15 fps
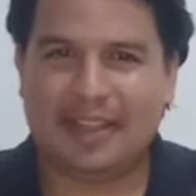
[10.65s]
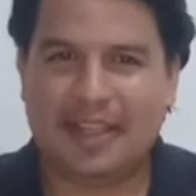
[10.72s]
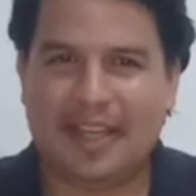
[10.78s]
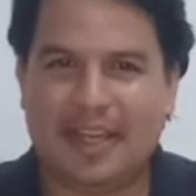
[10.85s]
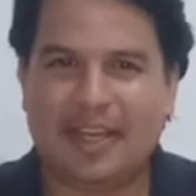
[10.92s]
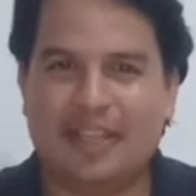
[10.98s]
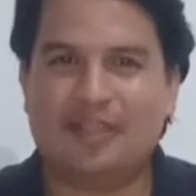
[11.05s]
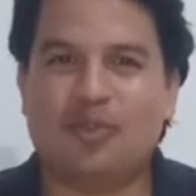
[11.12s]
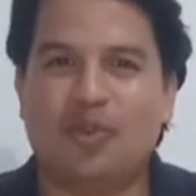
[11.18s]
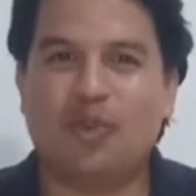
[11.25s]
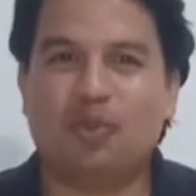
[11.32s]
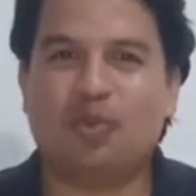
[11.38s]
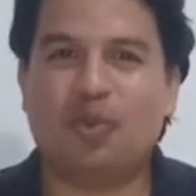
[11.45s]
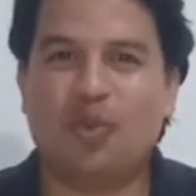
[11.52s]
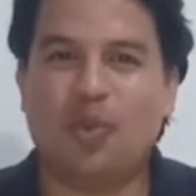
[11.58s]
that is going
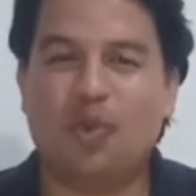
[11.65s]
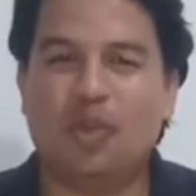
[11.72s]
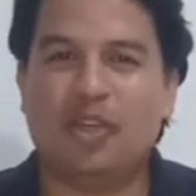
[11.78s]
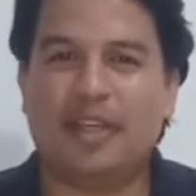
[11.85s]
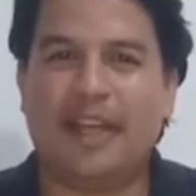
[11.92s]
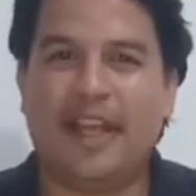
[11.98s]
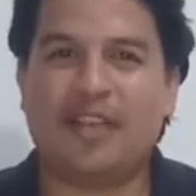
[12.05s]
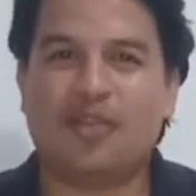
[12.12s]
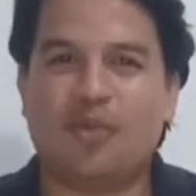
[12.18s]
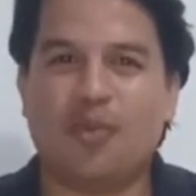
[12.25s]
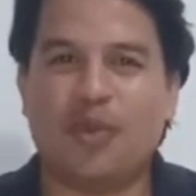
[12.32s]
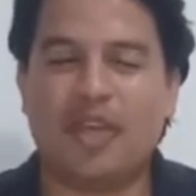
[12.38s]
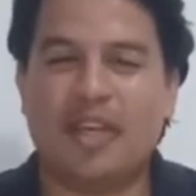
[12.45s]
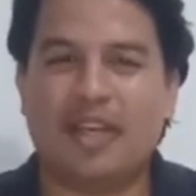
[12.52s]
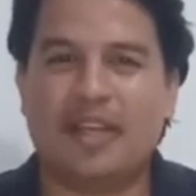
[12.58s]
to occur next
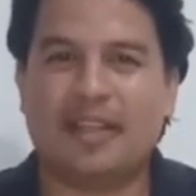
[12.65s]
week,